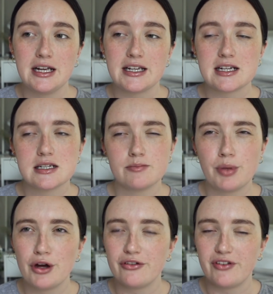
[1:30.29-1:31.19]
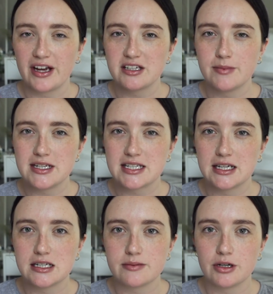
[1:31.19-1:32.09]
It doesn't perfect my
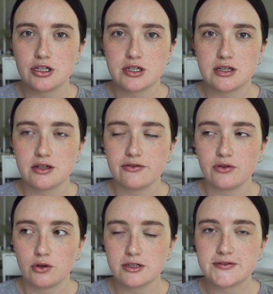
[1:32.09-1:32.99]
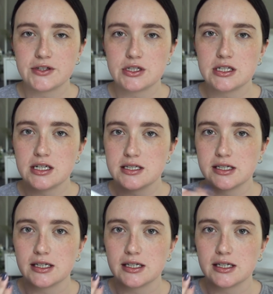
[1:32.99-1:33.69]
skin as much as the Flawless filter does,